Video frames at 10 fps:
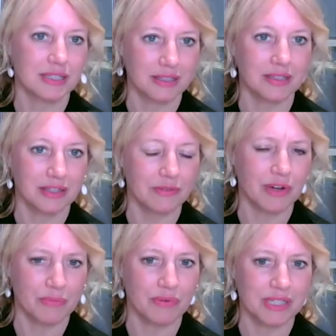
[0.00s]
that they're
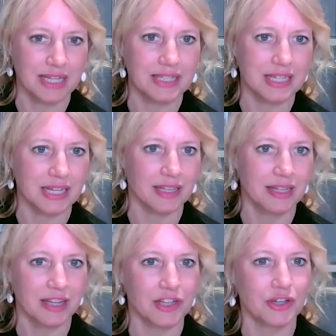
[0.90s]
representing.
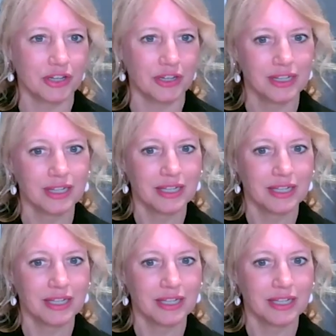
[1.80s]
And you can,